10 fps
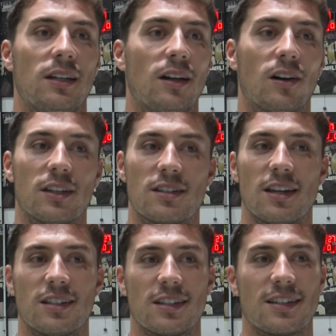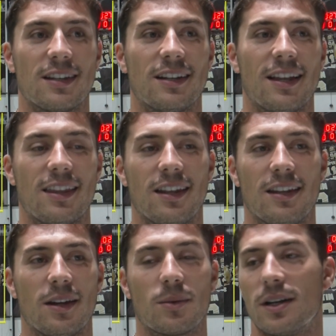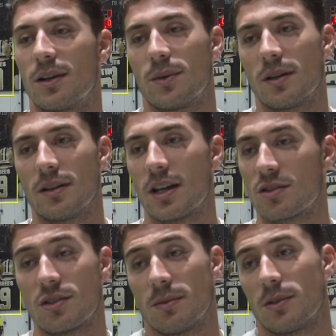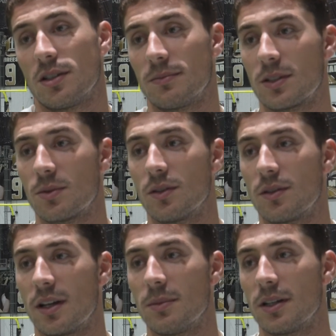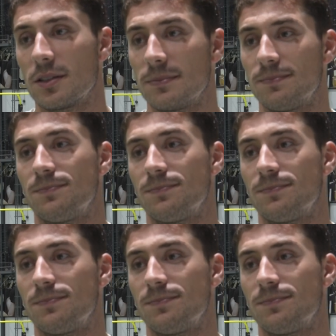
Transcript: all he says is, uh, at the end of the day, we're here to win a national championship. That's what Notre Dame does.